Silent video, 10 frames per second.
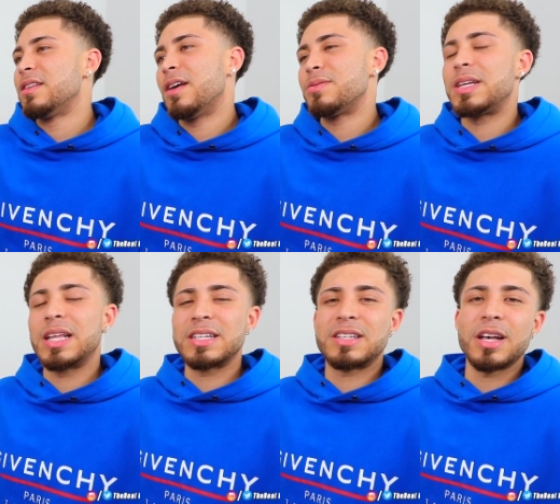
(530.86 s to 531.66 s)
know what I'm saying?
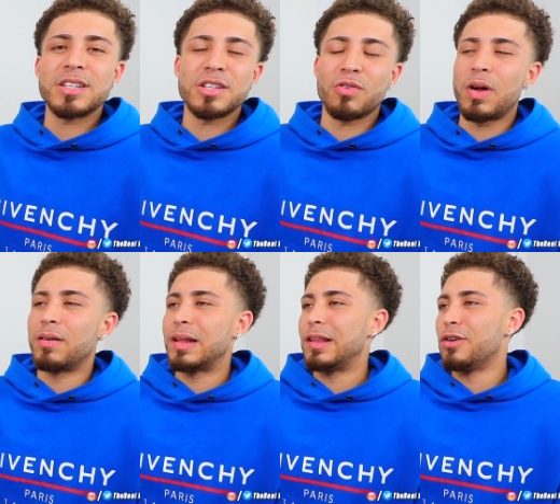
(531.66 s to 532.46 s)
Let's tussle
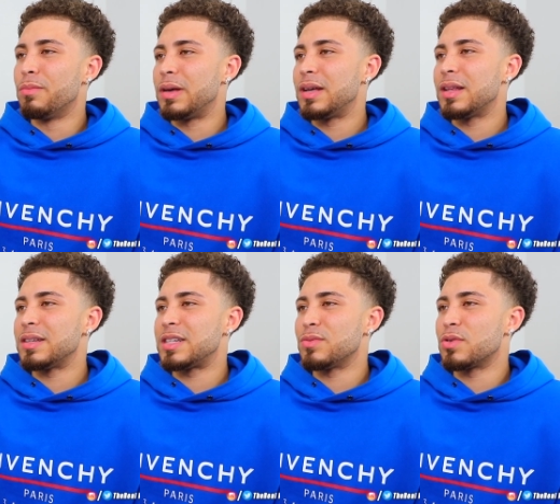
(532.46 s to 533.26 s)
around a little bit.
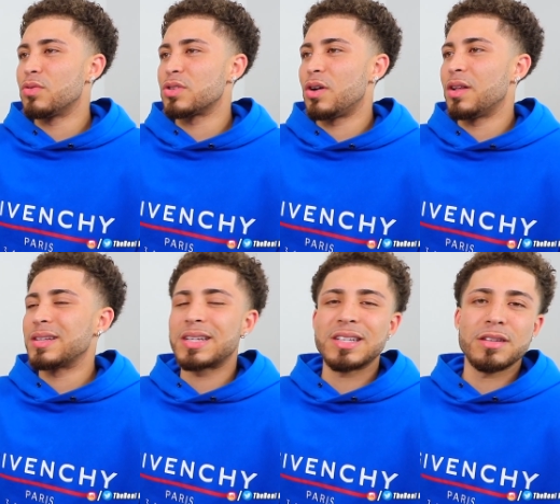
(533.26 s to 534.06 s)
Let's see what goes on.
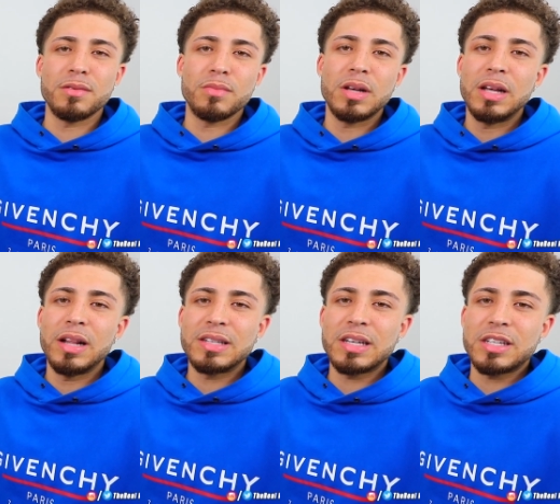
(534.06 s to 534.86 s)
Let's get some
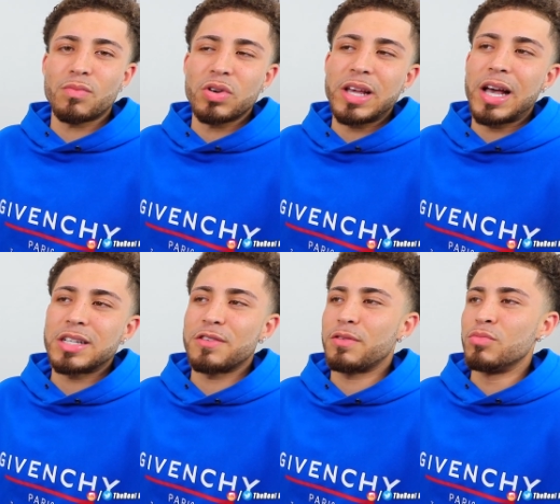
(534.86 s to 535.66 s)
let's get some
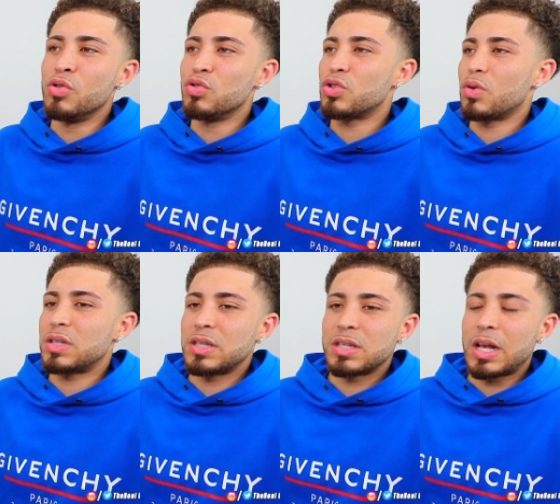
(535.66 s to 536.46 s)
reaction from news
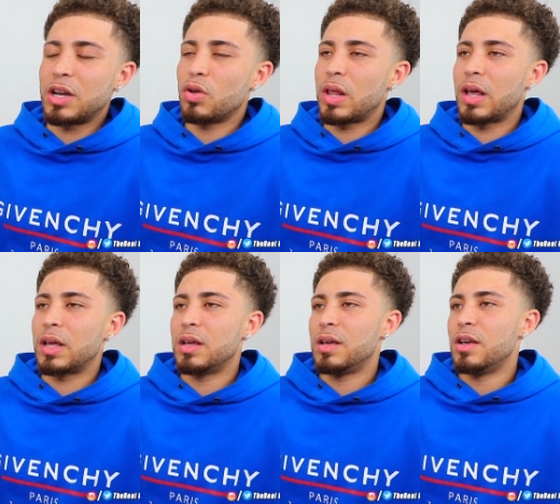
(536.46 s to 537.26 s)
sources. I know
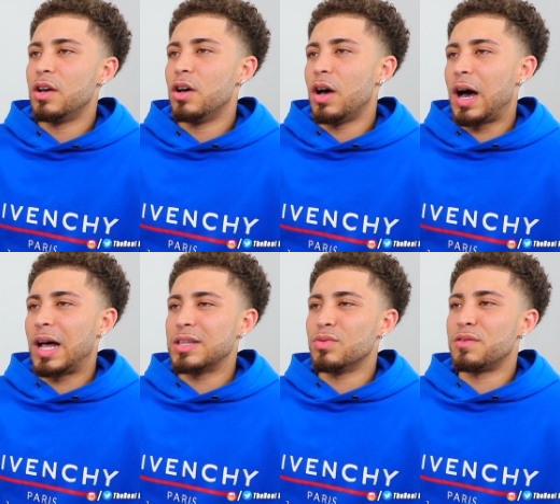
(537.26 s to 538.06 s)
that
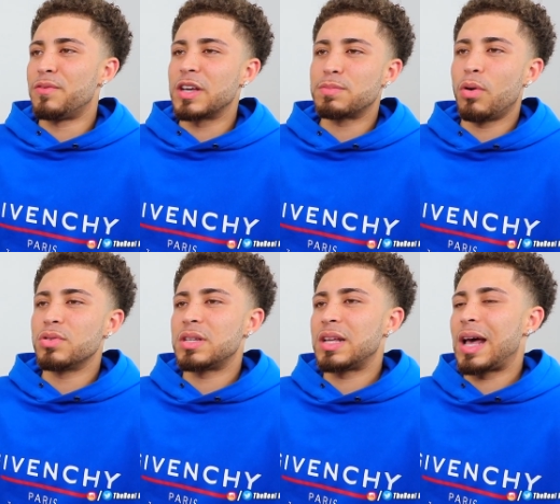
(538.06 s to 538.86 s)
Hollywood Fix
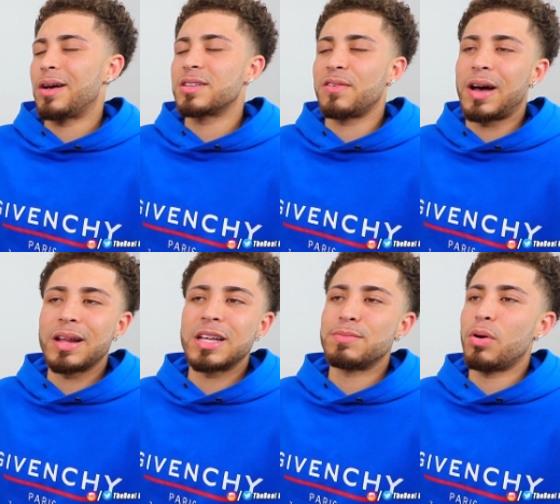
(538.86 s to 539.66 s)
posted it, House of
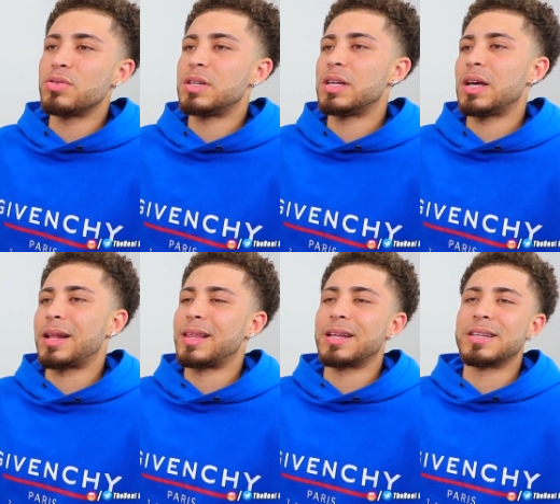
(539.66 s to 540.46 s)
Highlights posted it, I
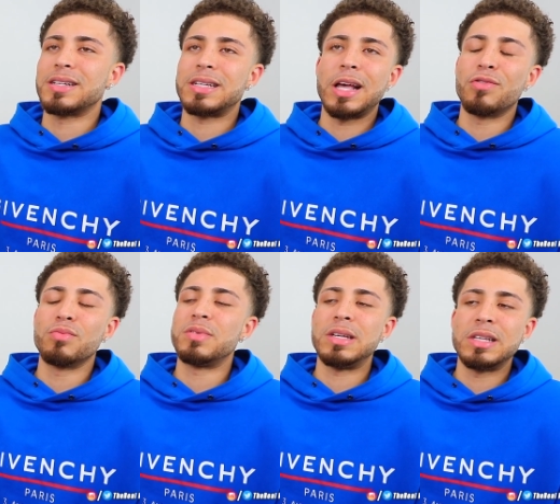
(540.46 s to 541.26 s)
think the Shade
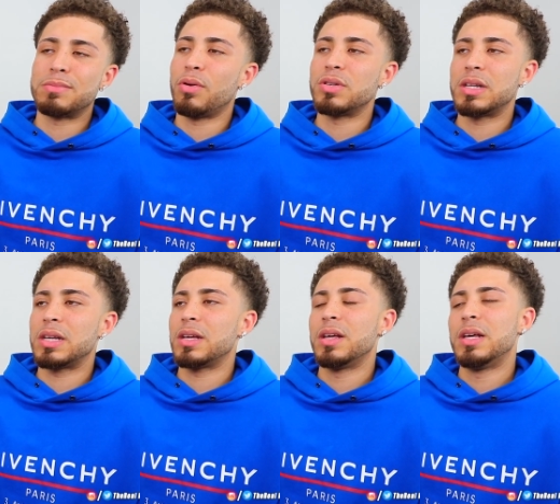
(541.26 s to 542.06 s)
Room Teens posted
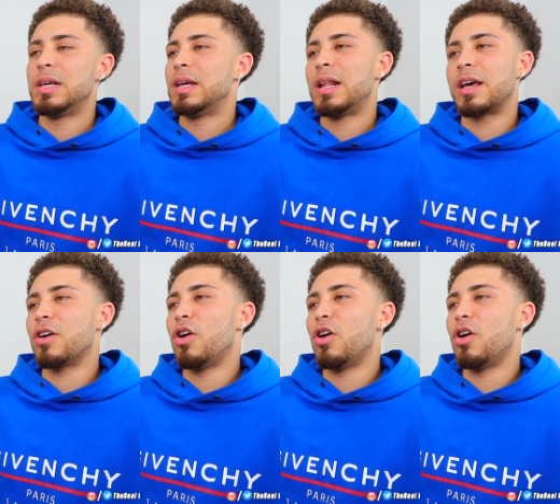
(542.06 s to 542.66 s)
it. Like